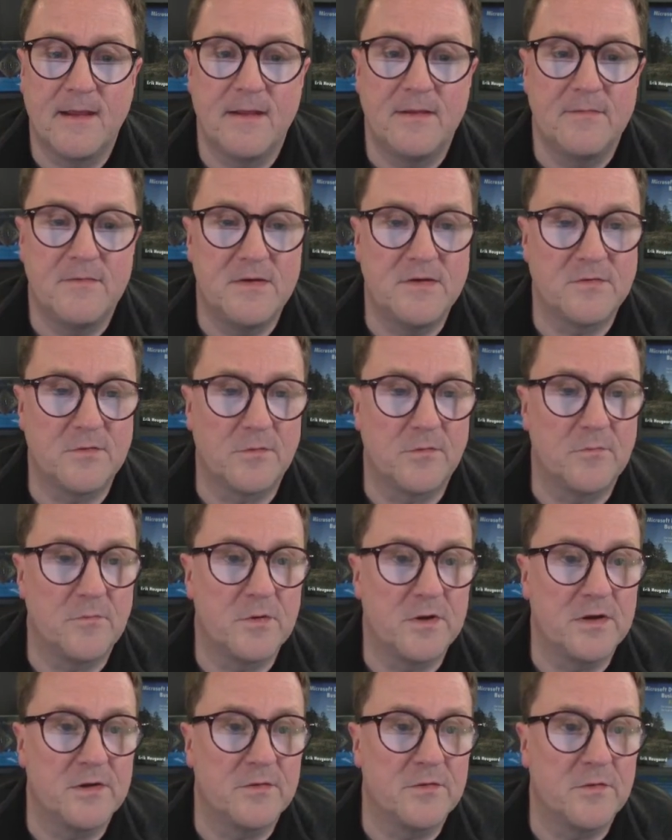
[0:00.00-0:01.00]
These are
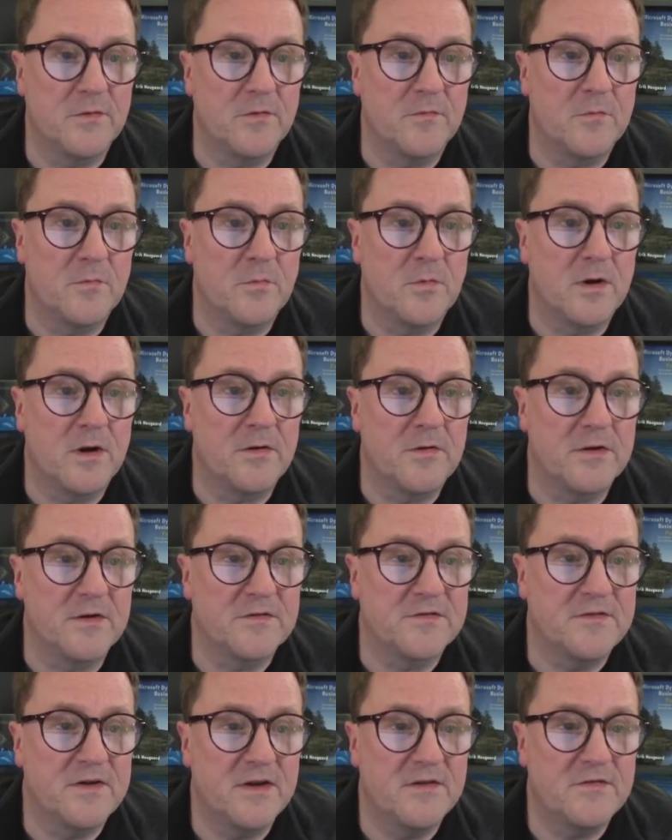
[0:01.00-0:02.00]
all our
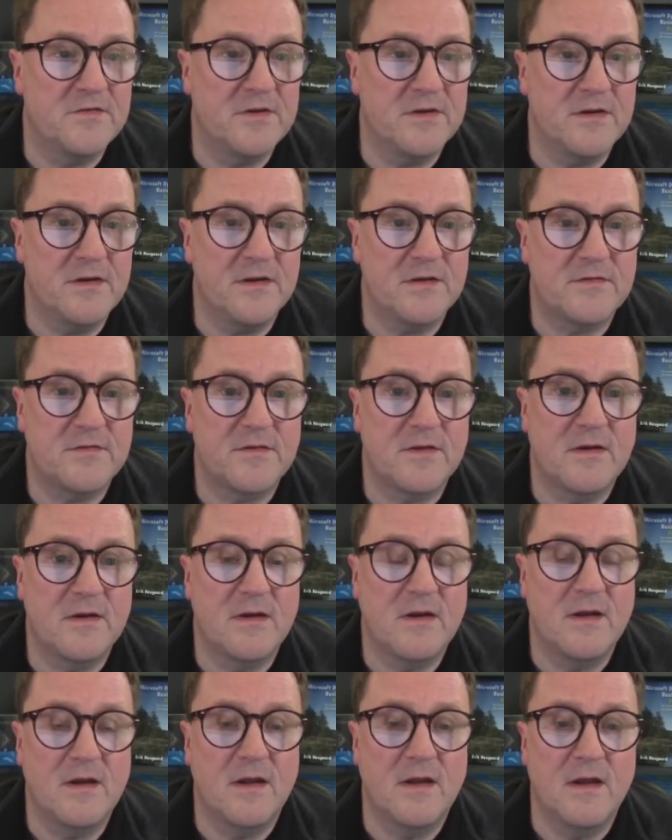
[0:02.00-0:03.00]
extensions.
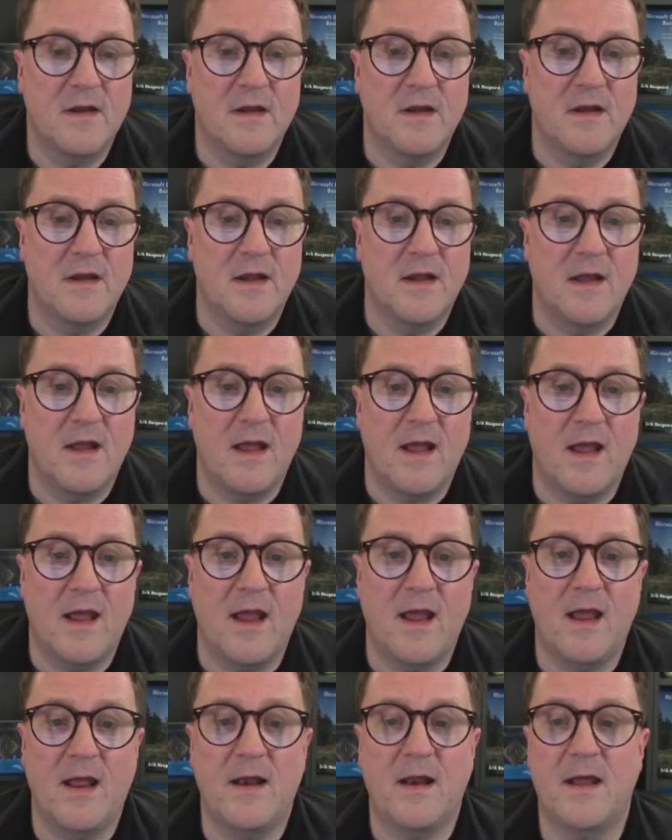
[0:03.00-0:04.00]

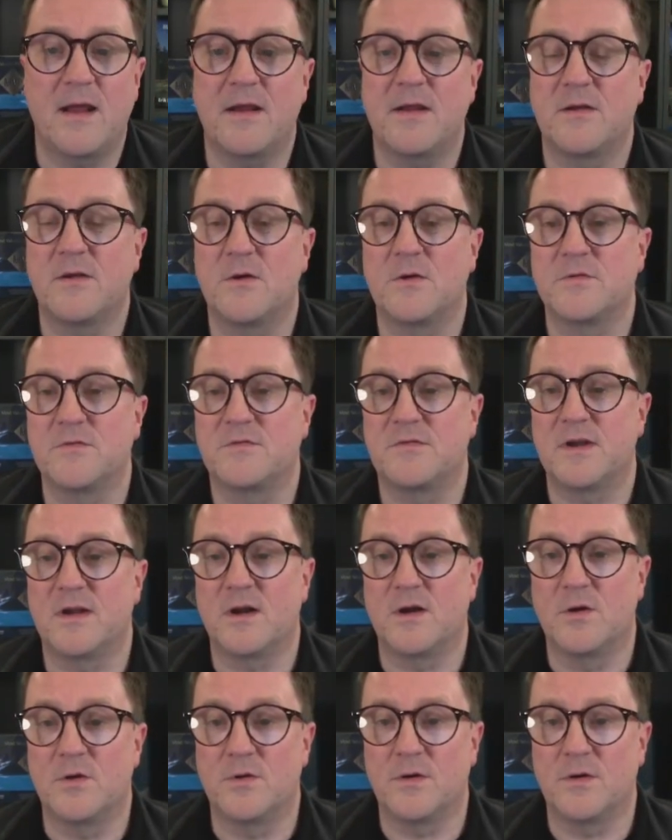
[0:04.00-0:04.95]
And I can go to take a look